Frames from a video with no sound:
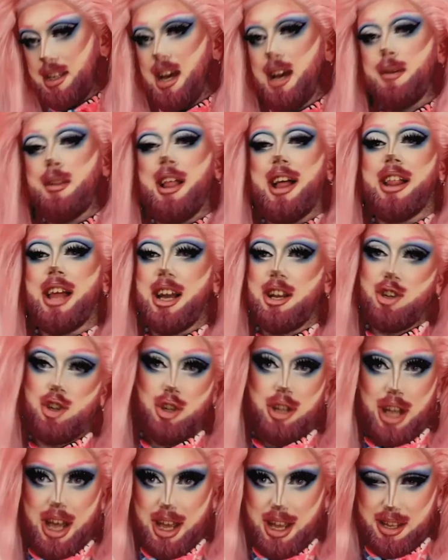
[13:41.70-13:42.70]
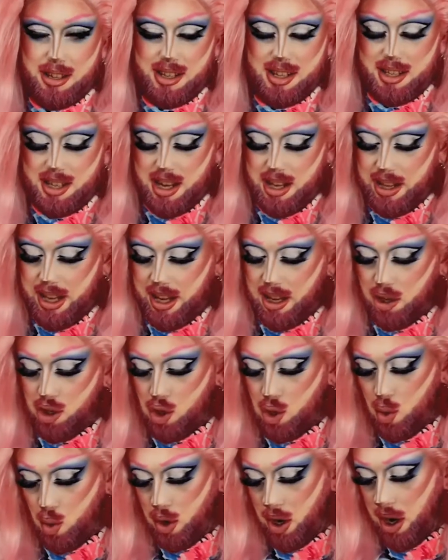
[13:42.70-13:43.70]
I do, as I said, like a
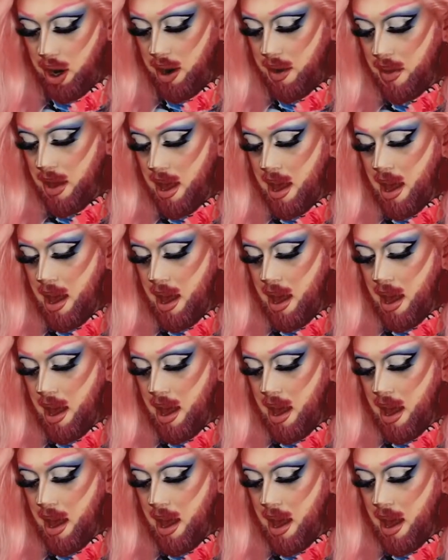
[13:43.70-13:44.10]
choker,